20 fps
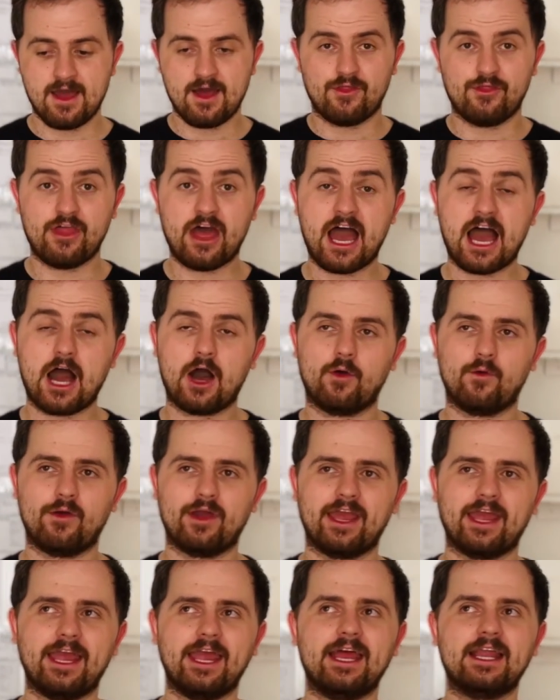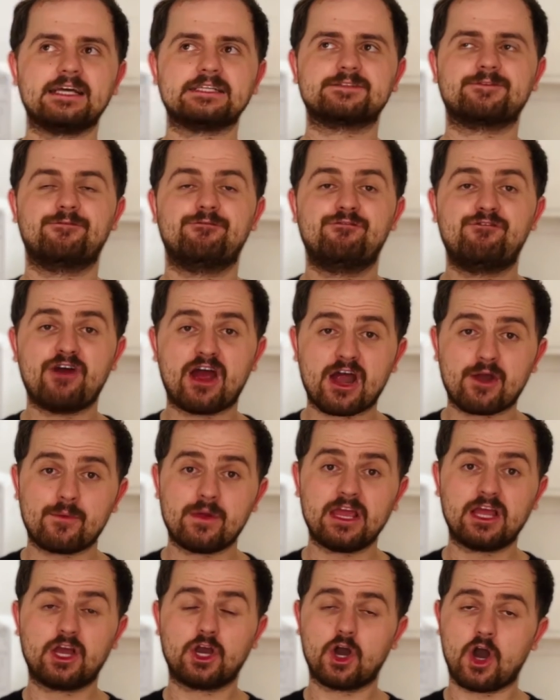Now, it is
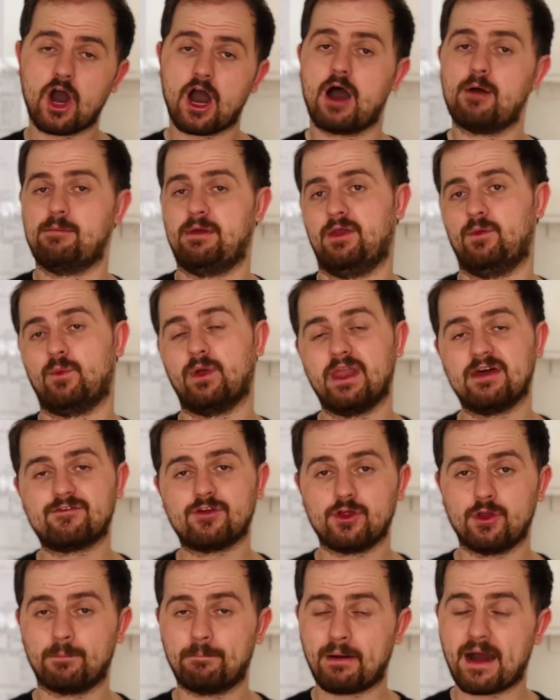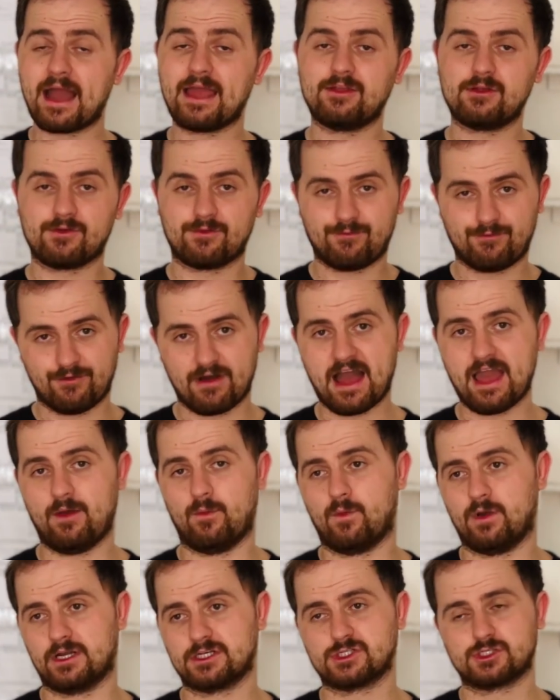very common whenever you're buying your
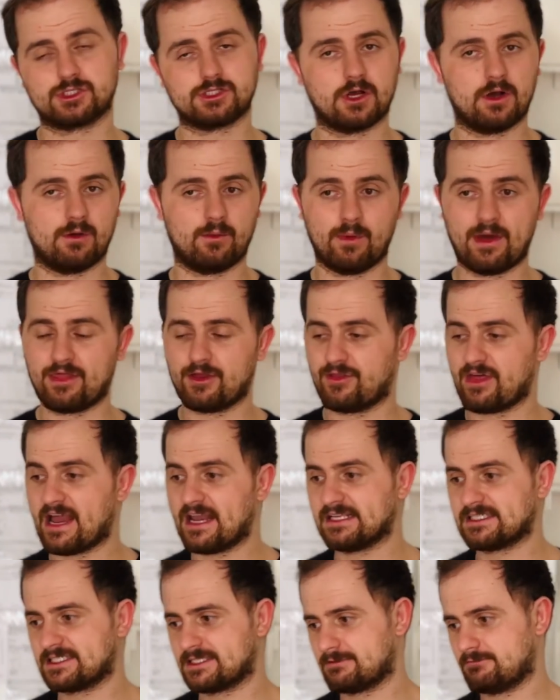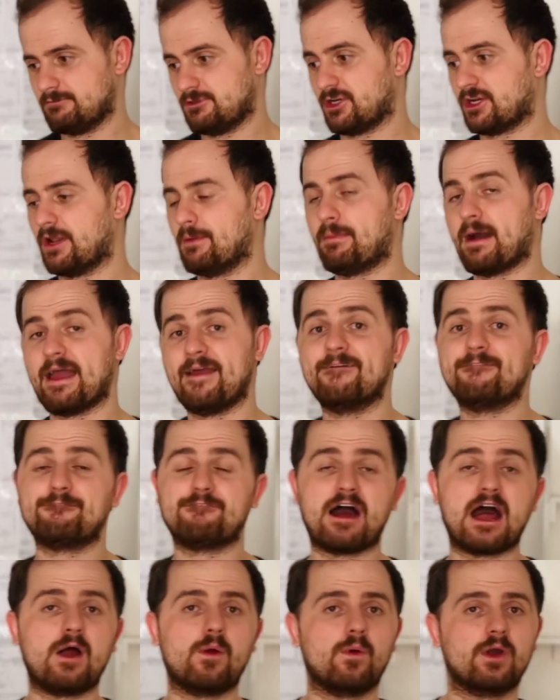fireworks, so whether that is you're gonna buy your
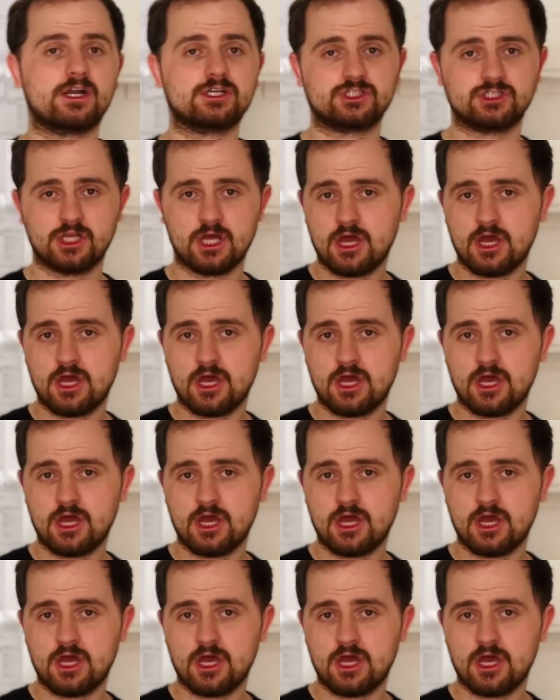fireworks